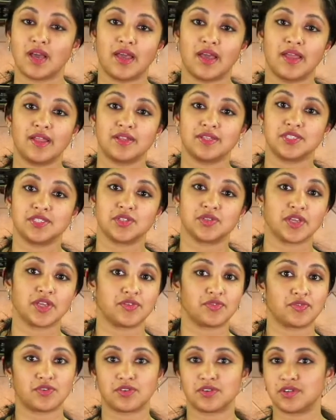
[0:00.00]
and you
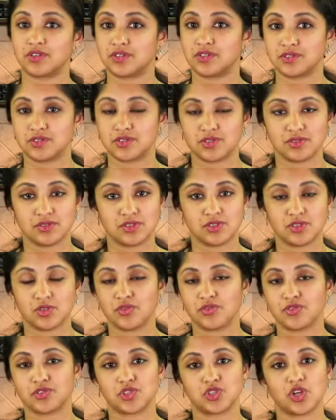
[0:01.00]

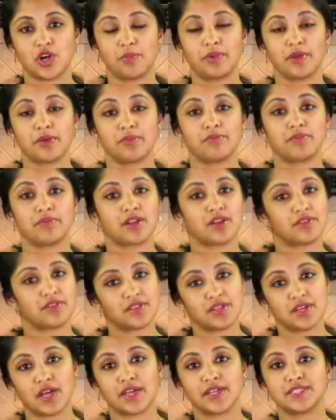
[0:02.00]
go for shopping in the middle of
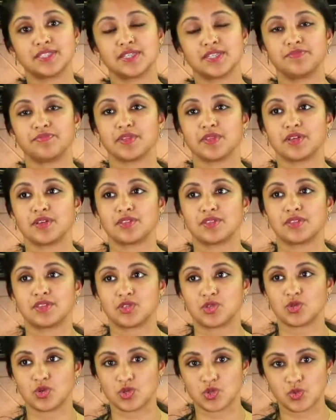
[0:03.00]
the night. The
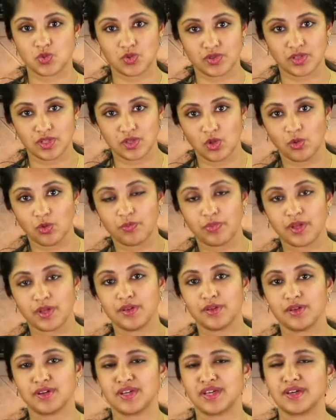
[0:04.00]
stores will
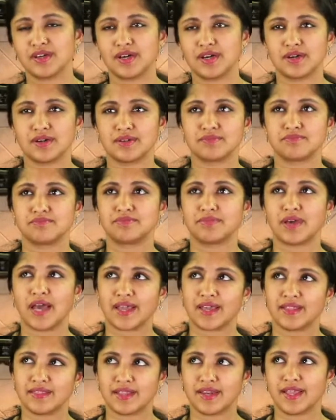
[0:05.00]
open.
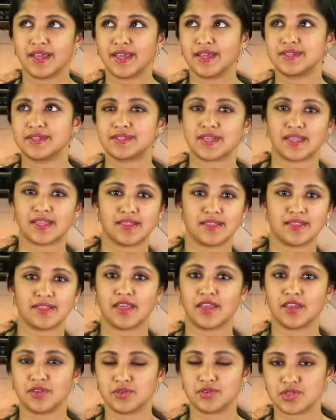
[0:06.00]
Back in the days, I think
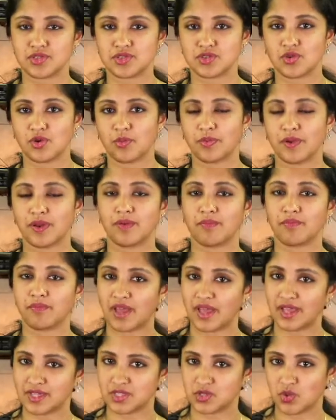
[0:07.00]
they used to open
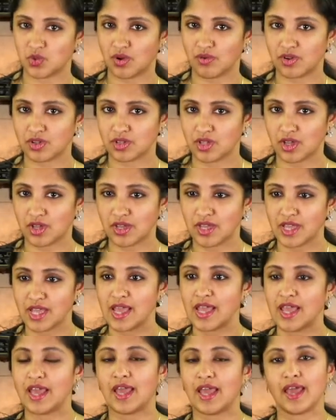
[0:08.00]
at 12 o'clock,
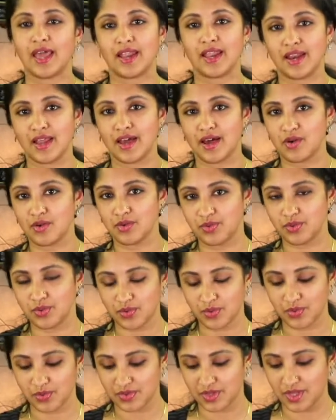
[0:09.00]
and now
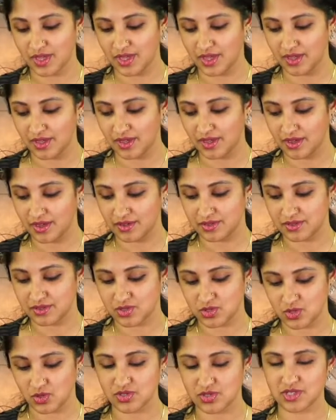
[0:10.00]

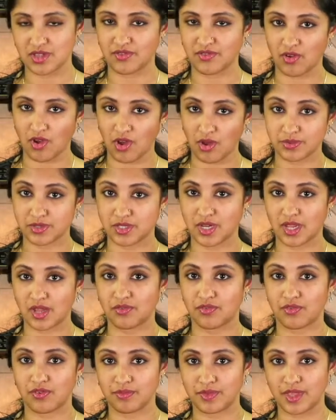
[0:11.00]
stores have opted
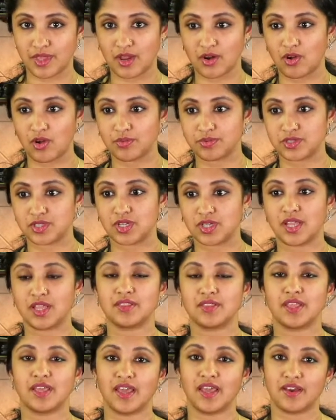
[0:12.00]
out from that option,
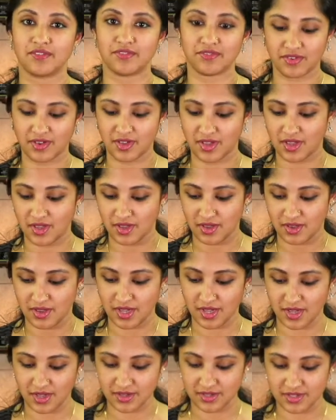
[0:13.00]
and they have
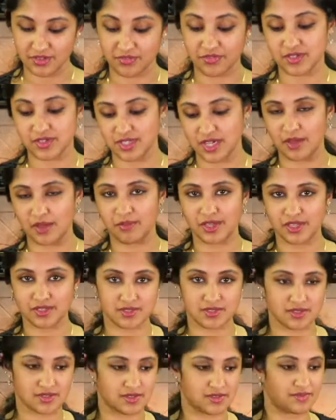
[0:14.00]
different
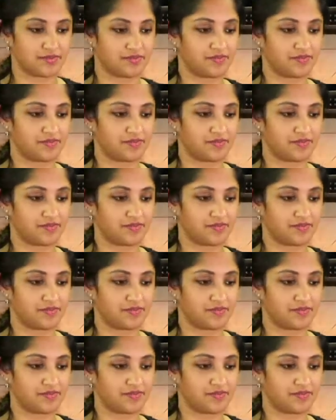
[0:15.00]
timings.